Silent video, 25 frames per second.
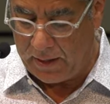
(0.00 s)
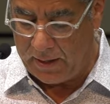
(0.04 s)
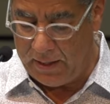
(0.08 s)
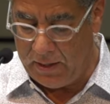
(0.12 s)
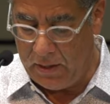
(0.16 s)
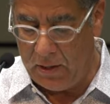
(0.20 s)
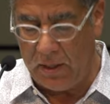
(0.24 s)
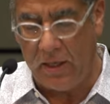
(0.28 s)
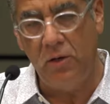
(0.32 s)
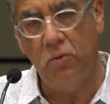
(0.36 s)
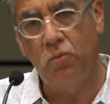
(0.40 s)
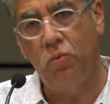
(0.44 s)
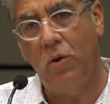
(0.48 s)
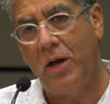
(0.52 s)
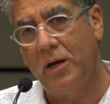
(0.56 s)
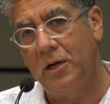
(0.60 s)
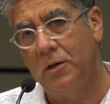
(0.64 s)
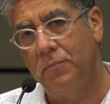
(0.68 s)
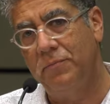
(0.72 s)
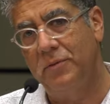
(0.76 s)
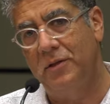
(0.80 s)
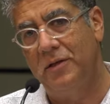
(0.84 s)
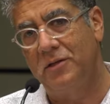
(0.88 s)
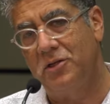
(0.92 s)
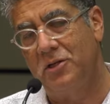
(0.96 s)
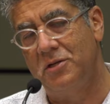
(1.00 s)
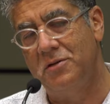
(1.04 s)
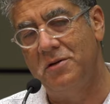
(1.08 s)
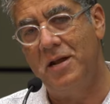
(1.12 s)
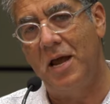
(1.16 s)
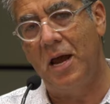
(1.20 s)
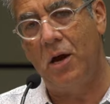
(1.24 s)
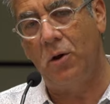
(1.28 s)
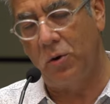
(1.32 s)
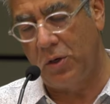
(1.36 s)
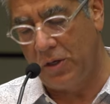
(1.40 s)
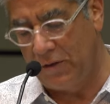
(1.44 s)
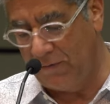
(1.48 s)
he, he read this
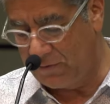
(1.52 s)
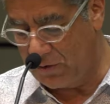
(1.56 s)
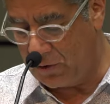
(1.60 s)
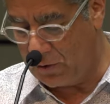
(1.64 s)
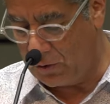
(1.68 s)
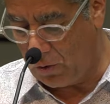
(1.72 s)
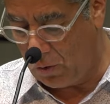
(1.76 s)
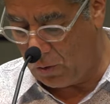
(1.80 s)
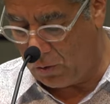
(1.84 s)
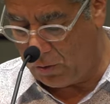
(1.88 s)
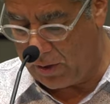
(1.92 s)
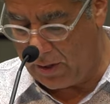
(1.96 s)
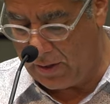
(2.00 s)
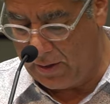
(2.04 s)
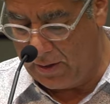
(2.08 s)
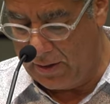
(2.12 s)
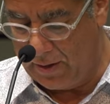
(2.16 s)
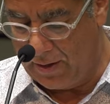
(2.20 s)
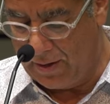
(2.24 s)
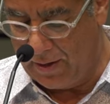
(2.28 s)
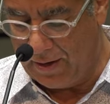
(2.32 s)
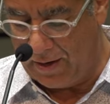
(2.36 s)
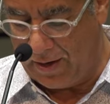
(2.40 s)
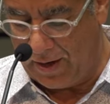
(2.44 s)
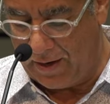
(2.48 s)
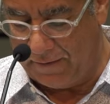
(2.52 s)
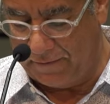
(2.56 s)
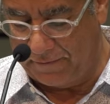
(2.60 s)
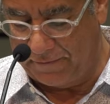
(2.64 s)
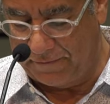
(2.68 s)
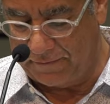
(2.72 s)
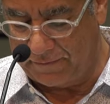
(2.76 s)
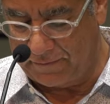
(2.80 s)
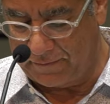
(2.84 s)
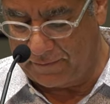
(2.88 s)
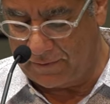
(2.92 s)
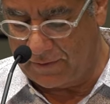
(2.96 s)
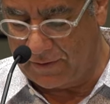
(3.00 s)
narrative story
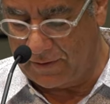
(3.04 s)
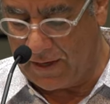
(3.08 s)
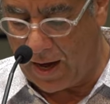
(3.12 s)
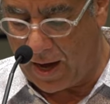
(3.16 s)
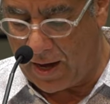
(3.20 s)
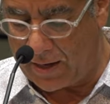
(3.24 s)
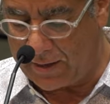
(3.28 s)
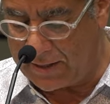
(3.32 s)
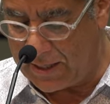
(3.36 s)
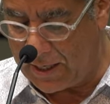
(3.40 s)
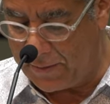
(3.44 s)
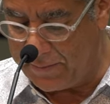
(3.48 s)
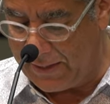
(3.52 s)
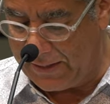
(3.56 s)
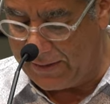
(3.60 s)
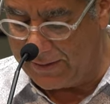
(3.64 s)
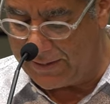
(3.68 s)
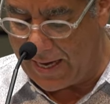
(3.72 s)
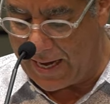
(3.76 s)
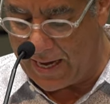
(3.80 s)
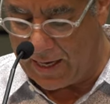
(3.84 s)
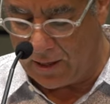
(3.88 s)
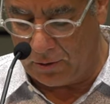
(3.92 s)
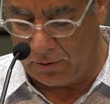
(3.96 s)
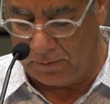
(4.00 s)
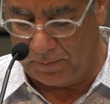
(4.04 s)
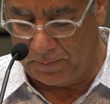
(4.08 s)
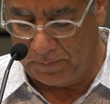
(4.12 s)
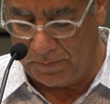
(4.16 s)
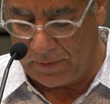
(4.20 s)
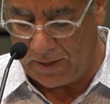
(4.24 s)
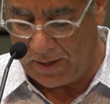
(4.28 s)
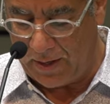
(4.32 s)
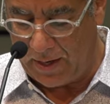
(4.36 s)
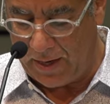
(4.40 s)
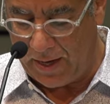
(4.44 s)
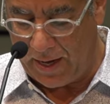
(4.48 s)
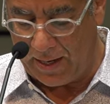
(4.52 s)
of God coming down
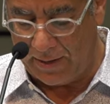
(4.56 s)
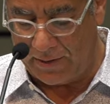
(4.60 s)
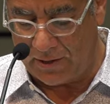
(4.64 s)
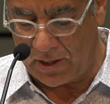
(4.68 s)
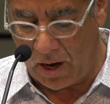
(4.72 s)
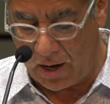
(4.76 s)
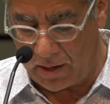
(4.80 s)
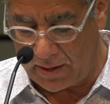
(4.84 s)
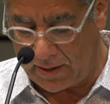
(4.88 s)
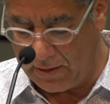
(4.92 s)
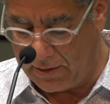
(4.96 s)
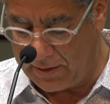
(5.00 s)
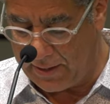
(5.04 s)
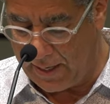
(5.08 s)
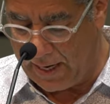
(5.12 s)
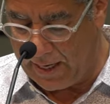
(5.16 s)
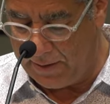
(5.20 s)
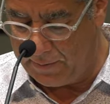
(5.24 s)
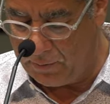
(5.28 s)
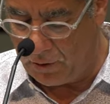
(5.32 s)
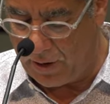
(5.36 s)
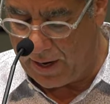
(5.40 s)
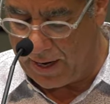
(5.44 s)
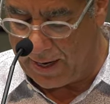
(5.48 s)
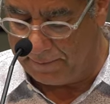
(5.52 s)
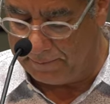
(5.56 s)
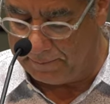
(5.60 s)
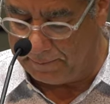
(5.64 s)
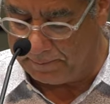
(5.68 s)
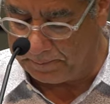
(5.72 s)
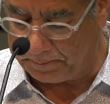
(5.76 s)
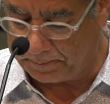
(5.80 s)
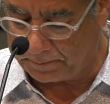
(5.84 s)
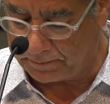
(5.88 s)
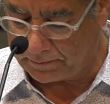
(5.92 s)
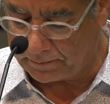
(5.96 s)
and talking to Abraham.